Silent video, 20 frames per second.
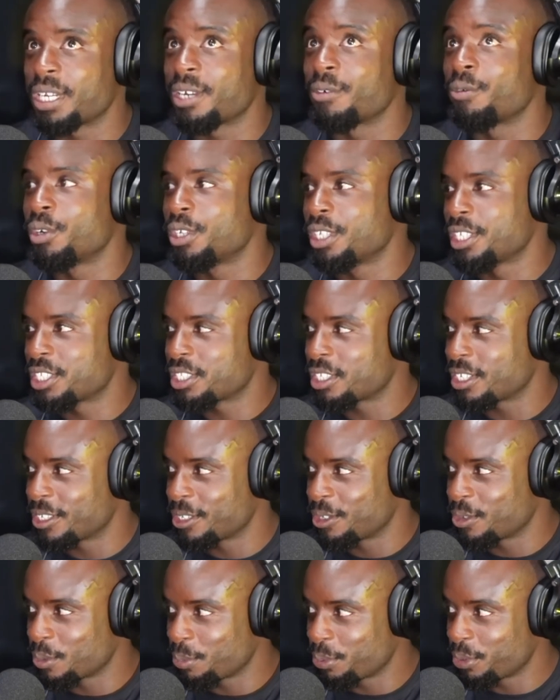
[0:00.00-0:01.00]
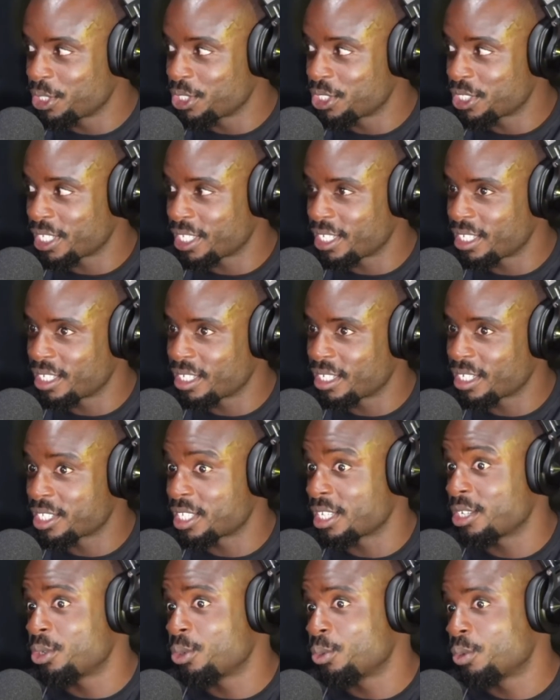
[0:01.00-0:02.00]
when I really started to appreciate it
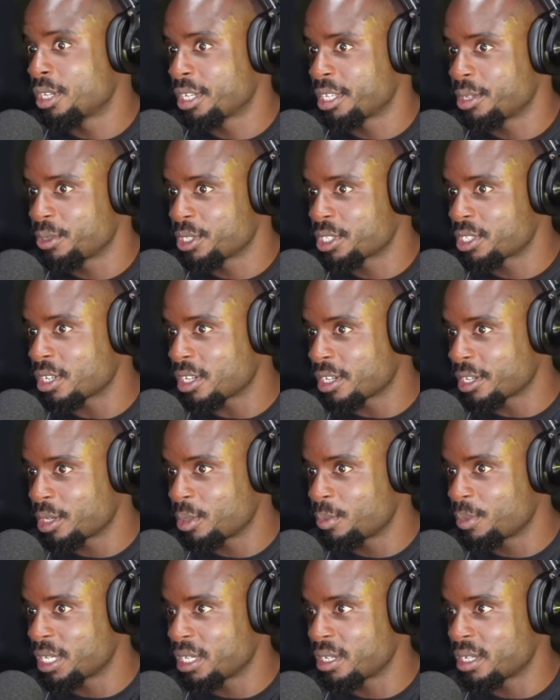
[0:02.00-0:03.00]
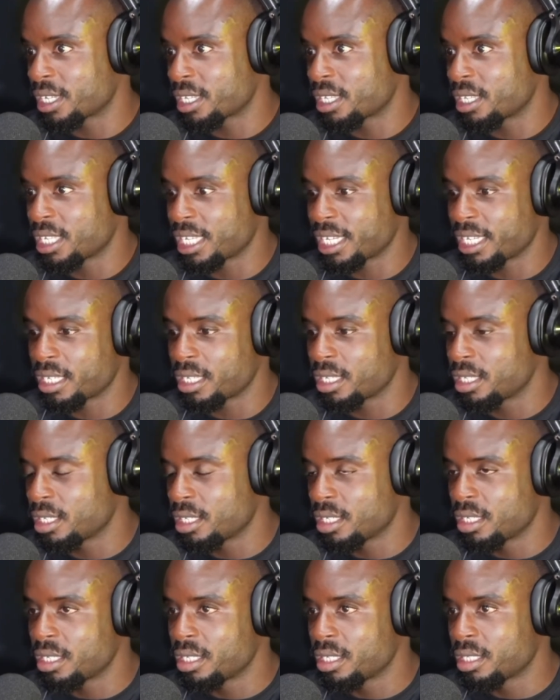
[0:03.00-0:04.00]
because I knew what he was talking about. I could, like,
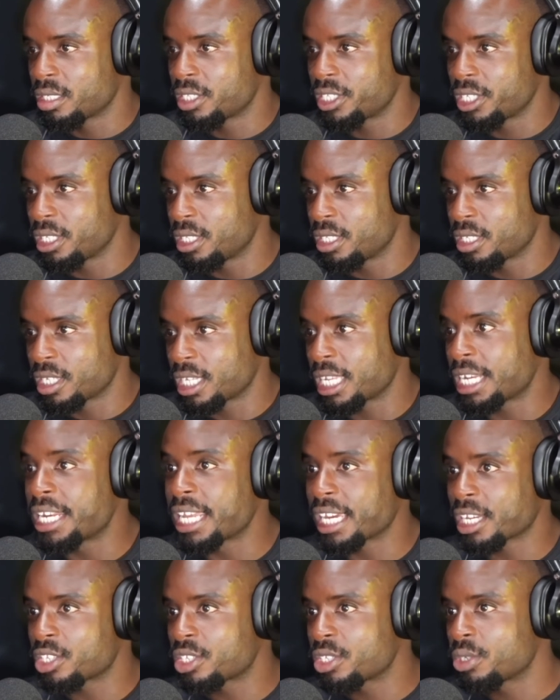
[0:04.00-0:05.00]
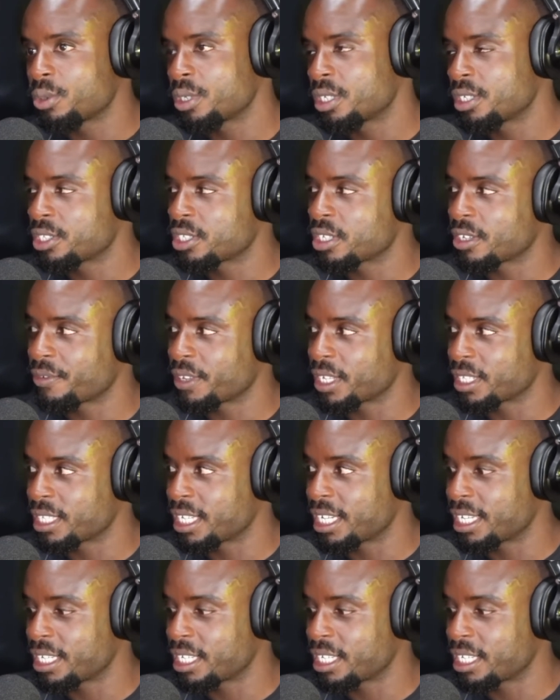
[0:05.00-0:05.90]
see the connects to it and stuff like that.